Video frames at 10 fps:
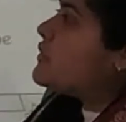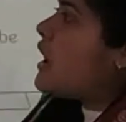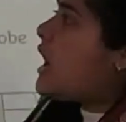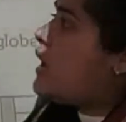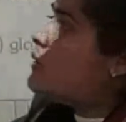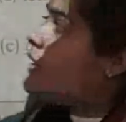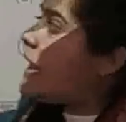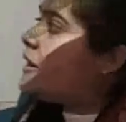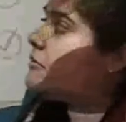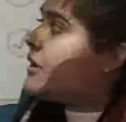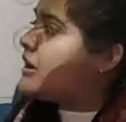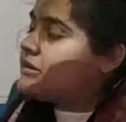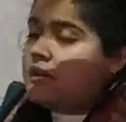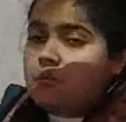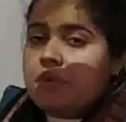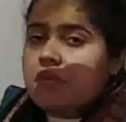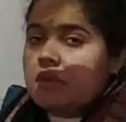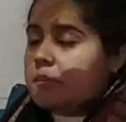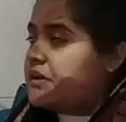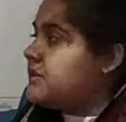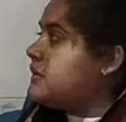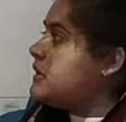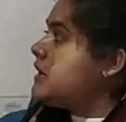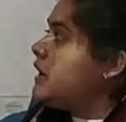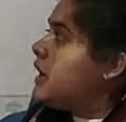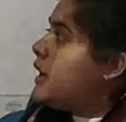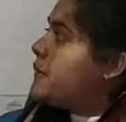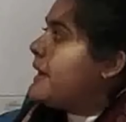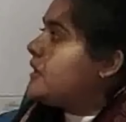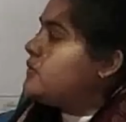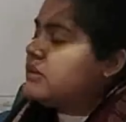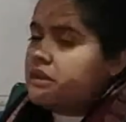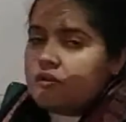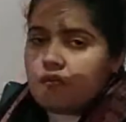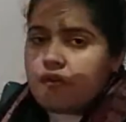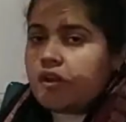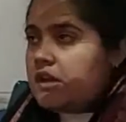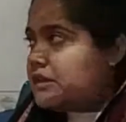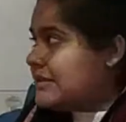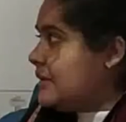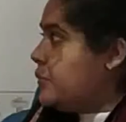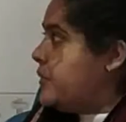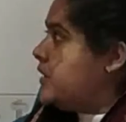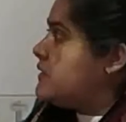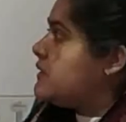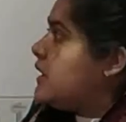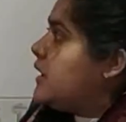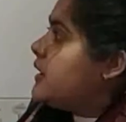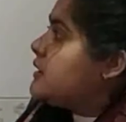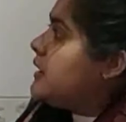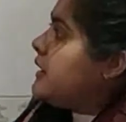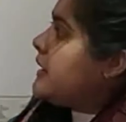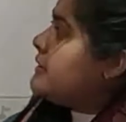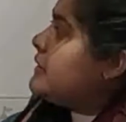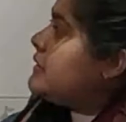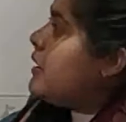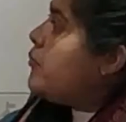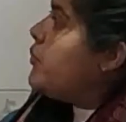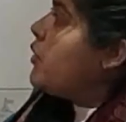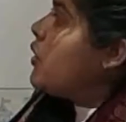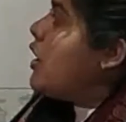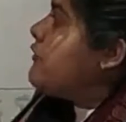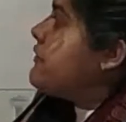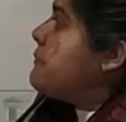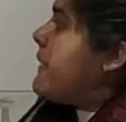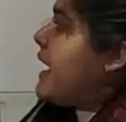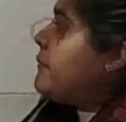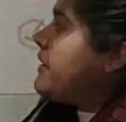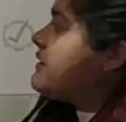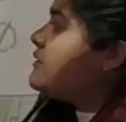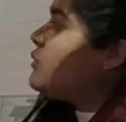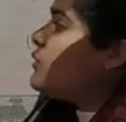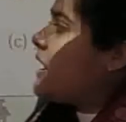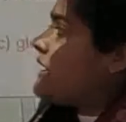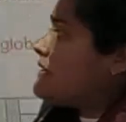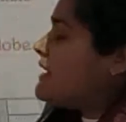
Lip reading: how landmarks are being represented? By using different symbols. The next is a book of a map is known as